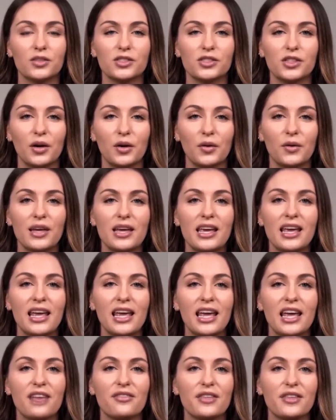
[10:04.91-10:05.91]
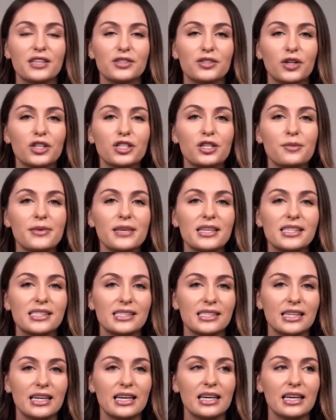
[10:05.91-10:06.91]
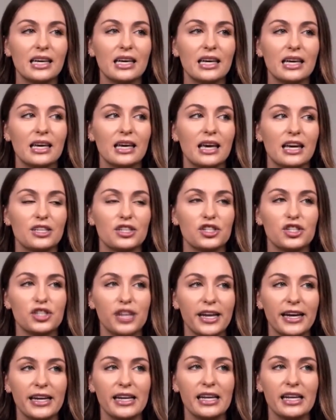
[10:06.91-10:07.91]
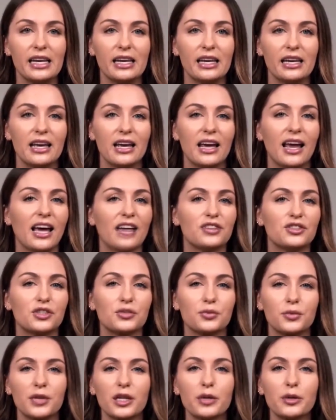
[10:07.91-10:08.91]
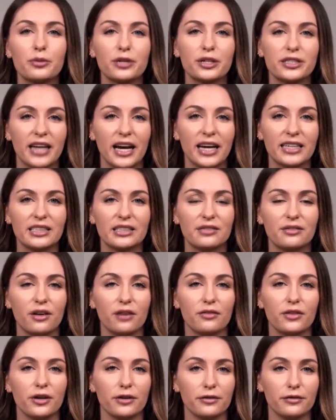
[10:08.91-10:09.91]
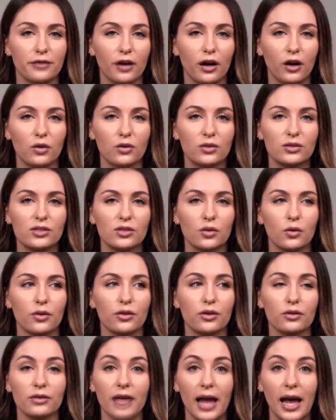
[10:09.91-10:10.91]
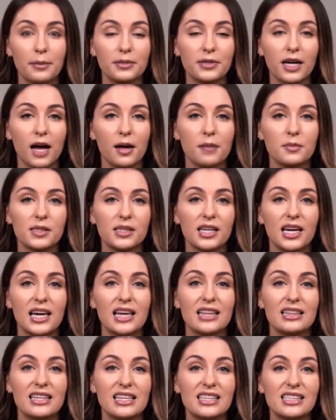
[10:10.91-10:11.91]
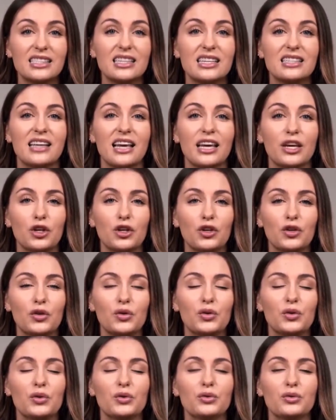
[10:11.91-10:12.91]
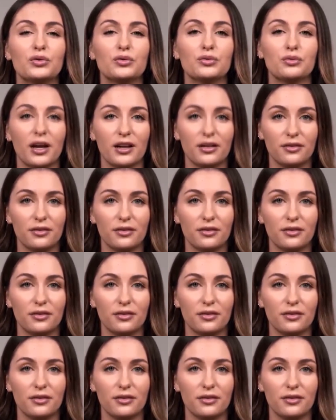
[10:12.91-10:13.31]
So if they start to be sneaky and shady and just really protective of their phones or their laptops, this is a huge red